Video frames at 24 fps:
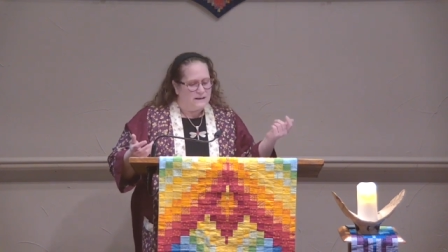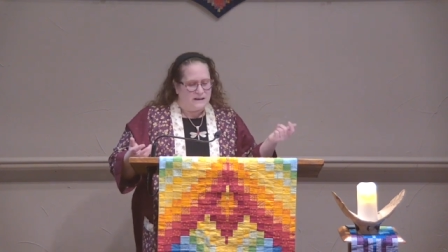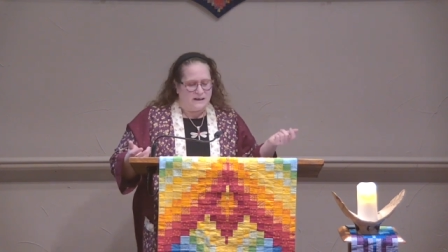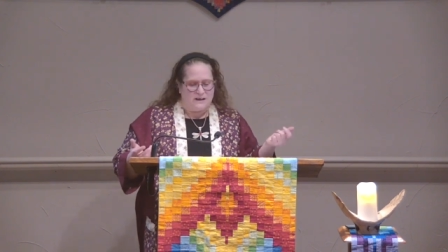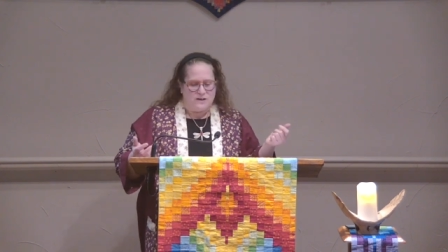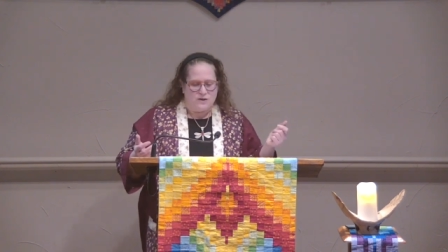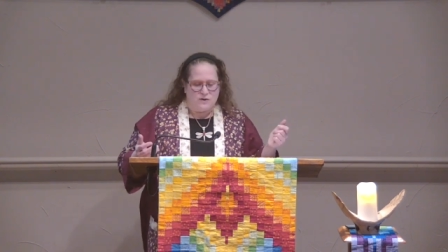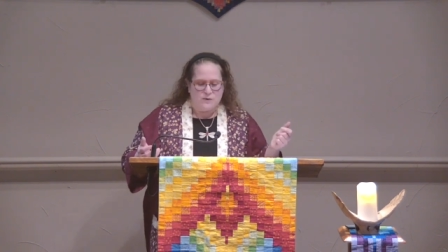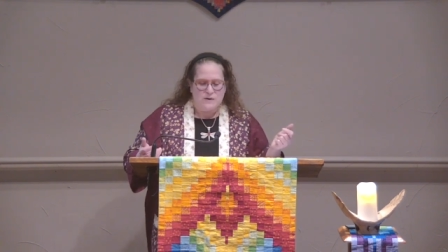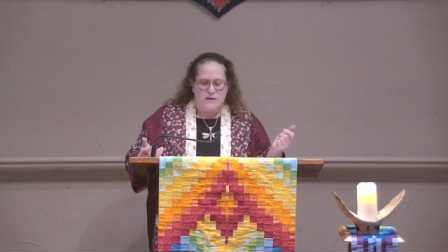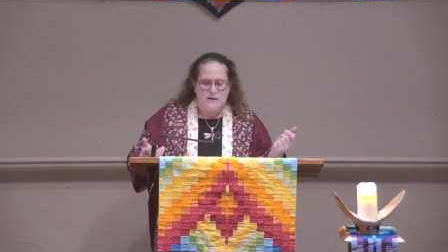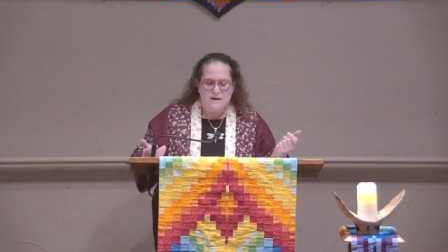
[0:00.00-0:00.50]

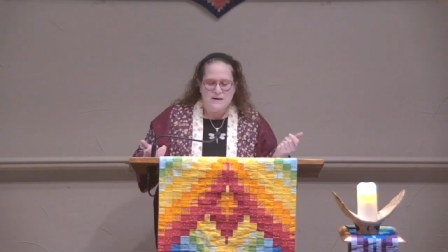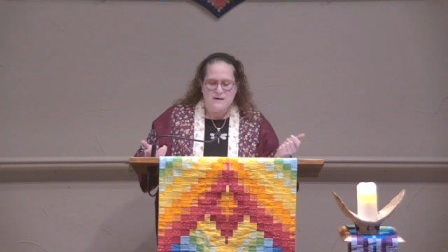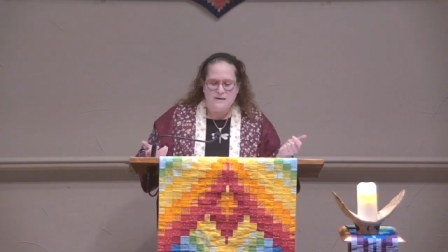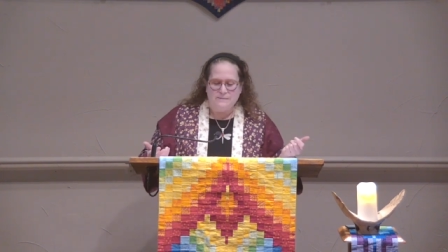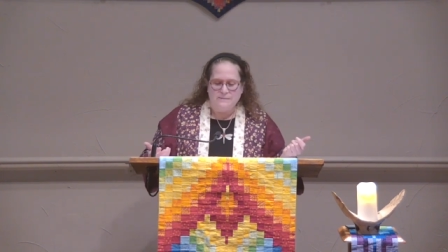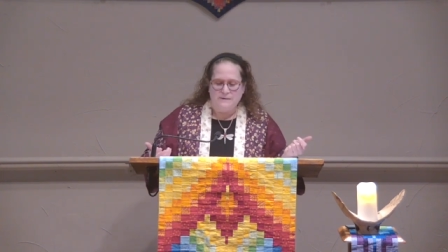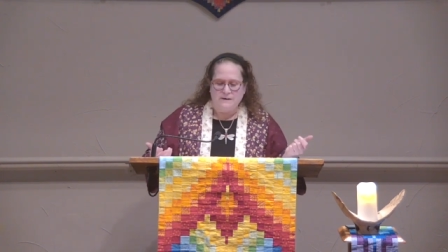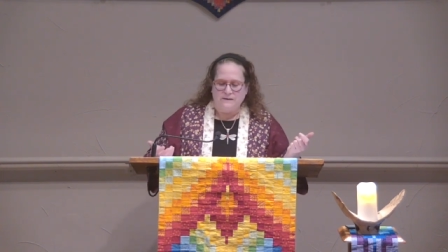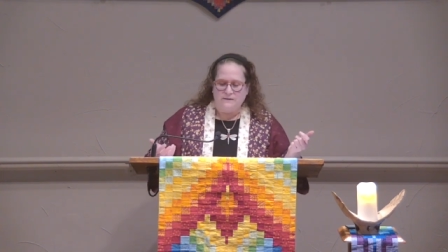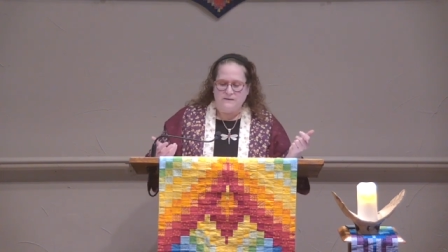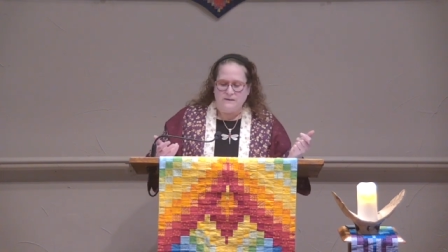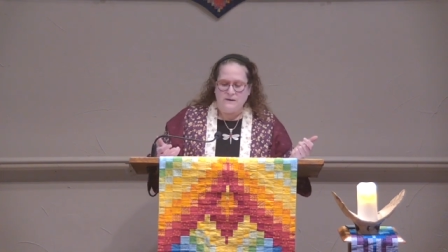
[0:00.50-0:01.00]
the
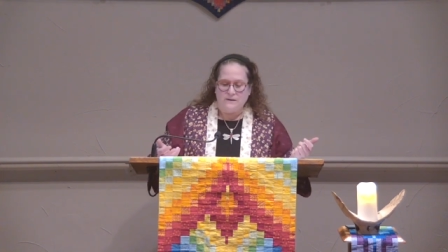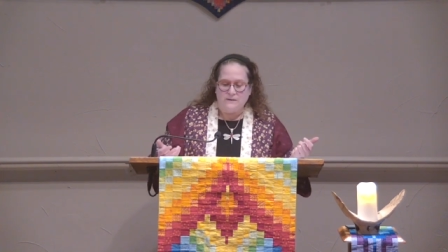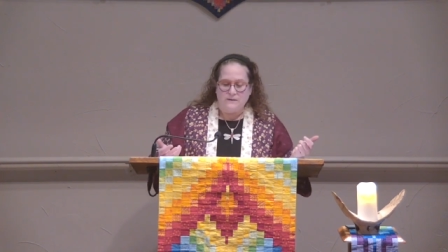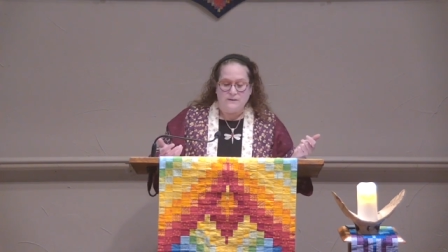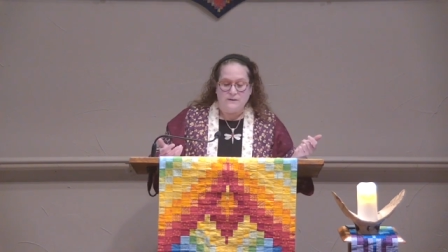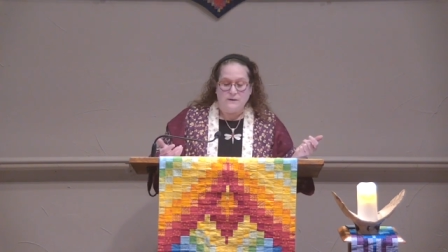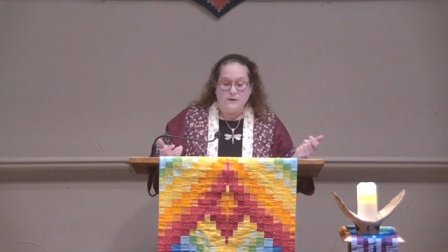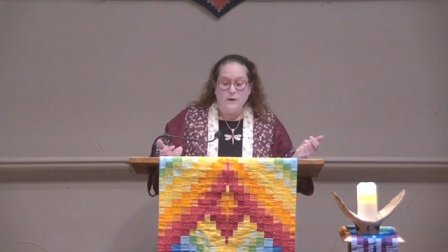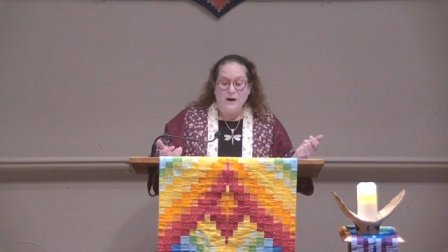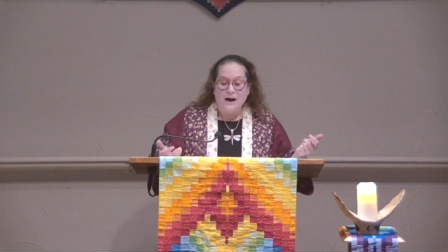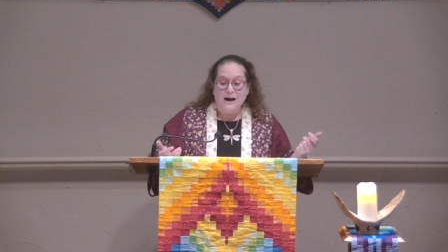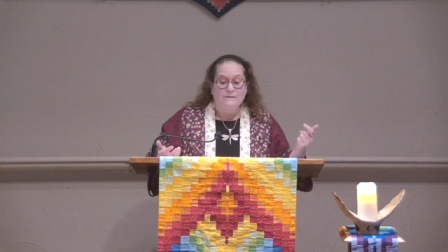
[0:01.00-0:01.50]
dreams of
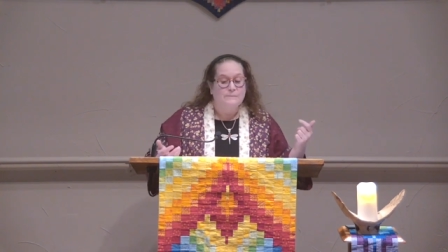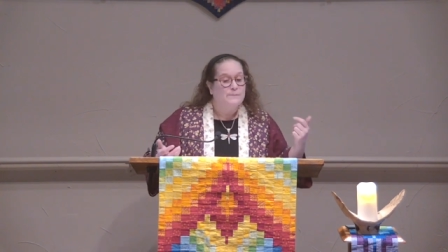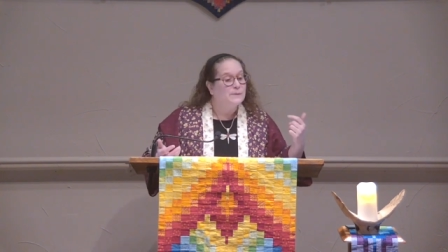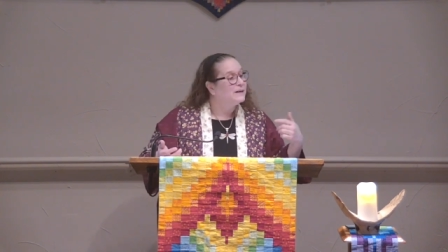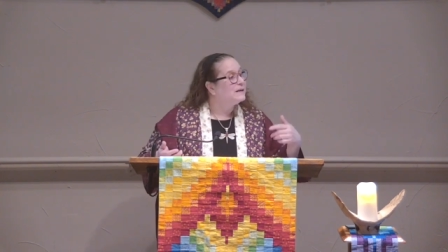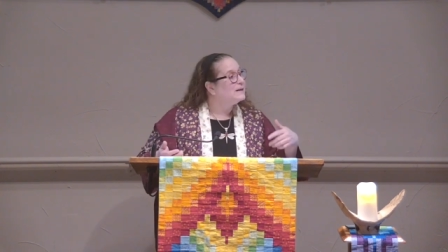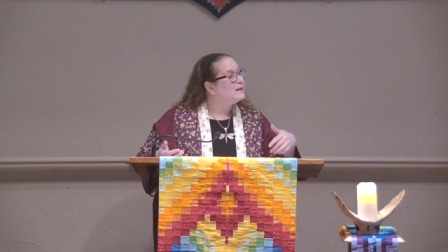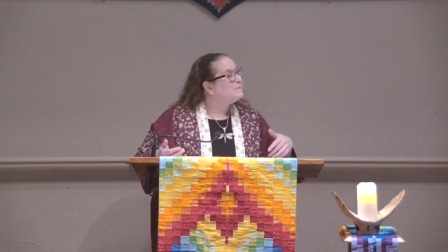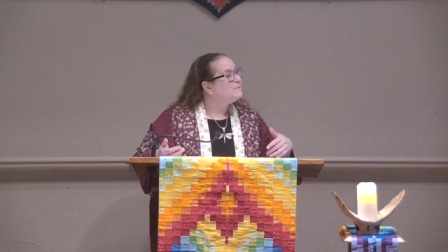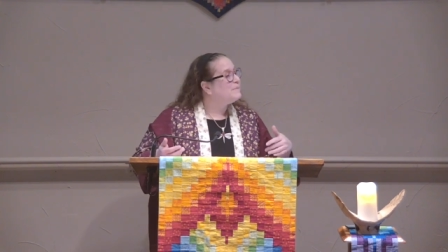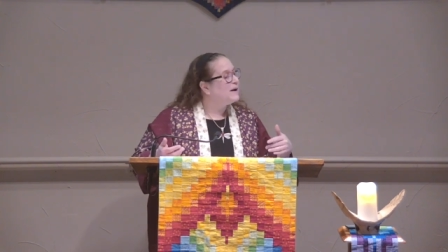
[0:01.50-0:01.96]
those who have been